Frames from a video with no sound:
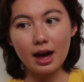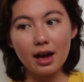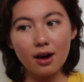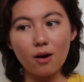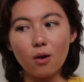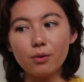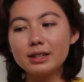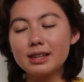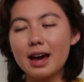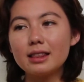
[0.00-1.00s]
I
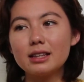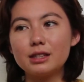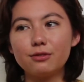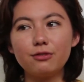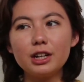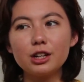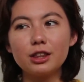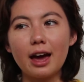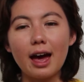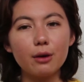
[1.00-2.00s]
always had this
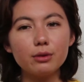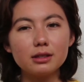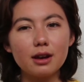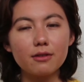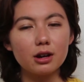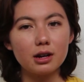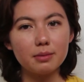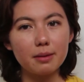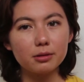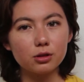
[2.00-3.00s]
fear that I was never going to
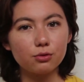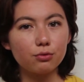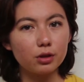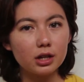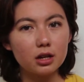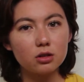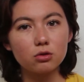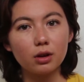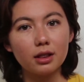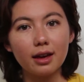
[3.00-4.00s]
be able to fully
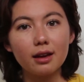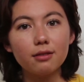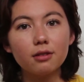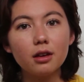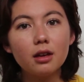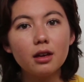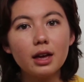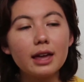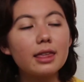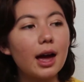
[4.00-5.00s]
enjoy life
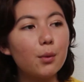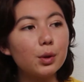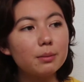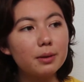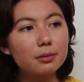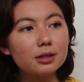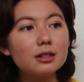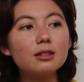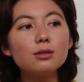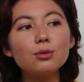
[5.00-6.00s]
and that I wouldn't be able
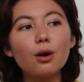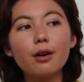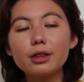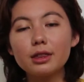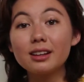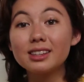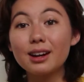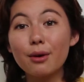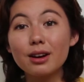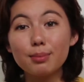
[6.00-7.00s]
to do all the things that
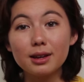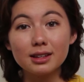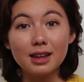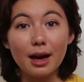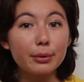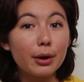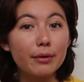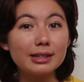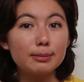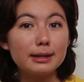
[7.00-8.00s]
I wanted because I would
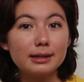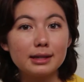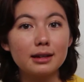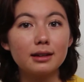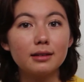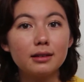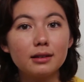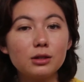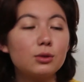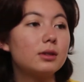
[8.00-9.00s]
always be sick,
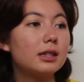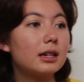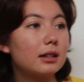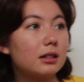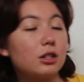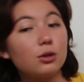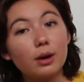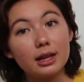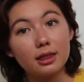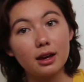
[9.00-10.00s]
too sick to do
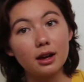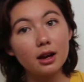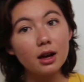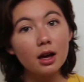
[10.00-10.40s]
anything.